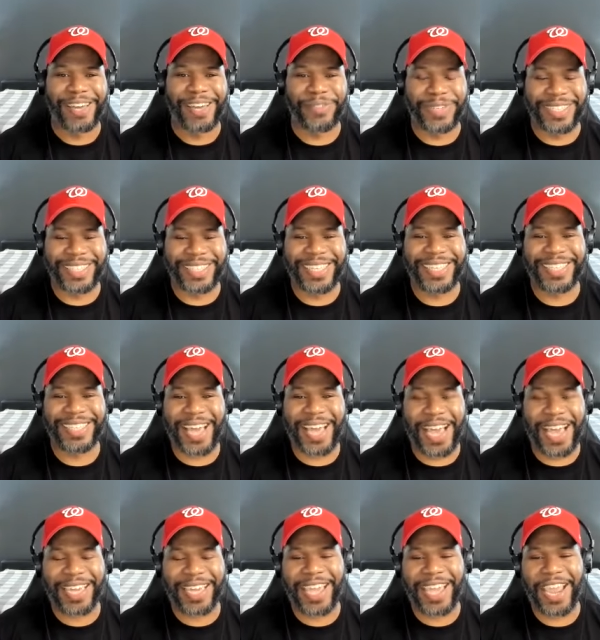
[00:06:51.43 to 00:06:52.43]
in which this
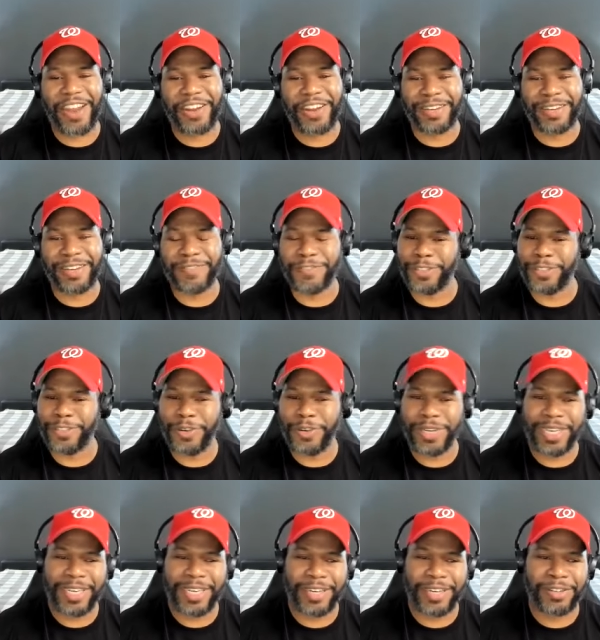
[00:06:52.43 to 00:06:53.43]
guy carried them for
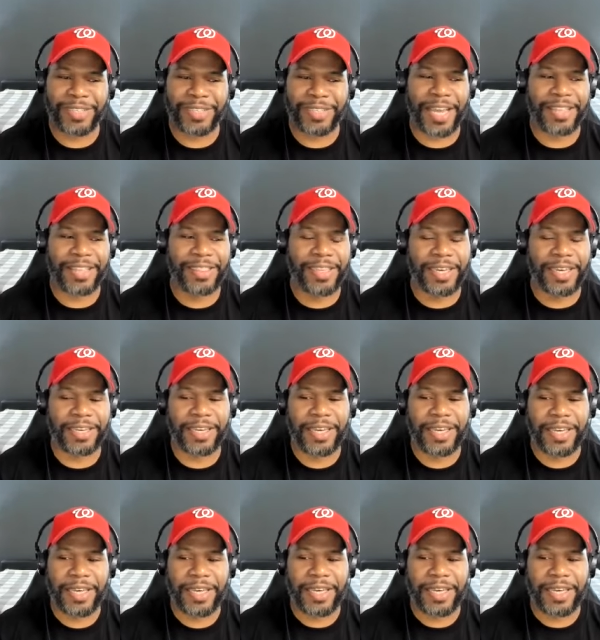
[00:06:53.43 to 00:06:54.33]
thirty years, and I think,